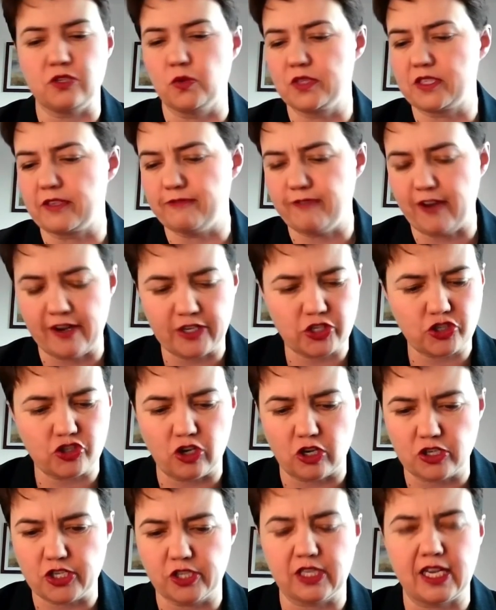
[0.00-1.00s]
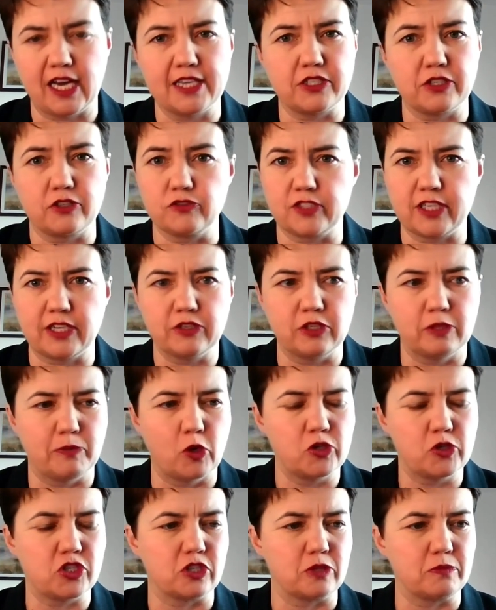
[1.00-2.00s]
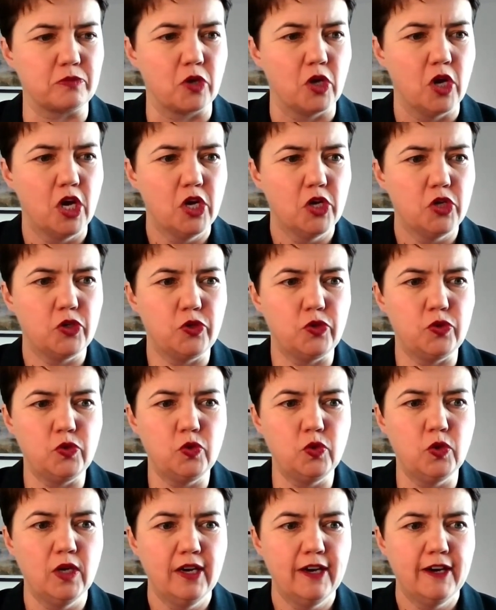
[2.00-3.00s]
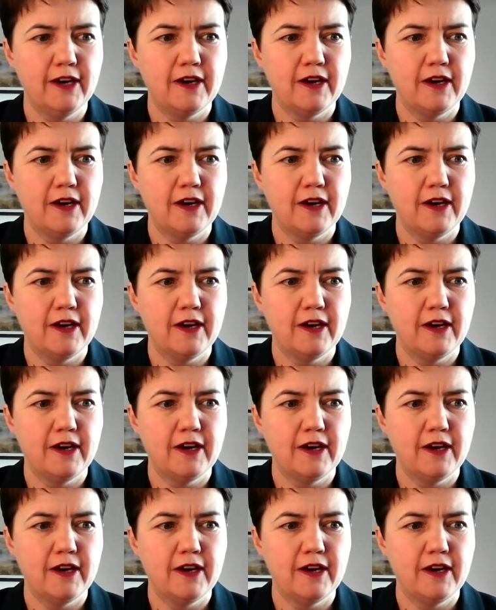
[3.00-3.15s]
You know, it's a very structured ladder down the bottom who